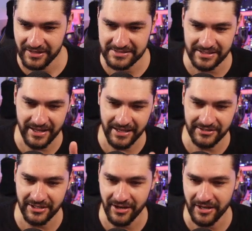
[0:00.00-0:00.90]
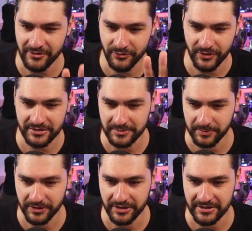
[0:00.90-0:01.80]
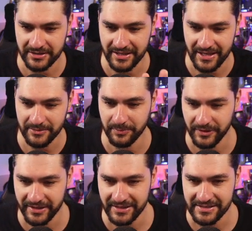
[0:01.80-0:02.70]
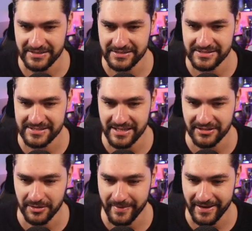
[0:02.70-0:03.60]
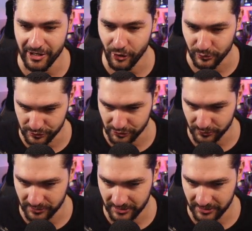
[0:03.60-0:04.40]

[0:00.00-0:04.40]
It's an 89 rated player that can play center back also.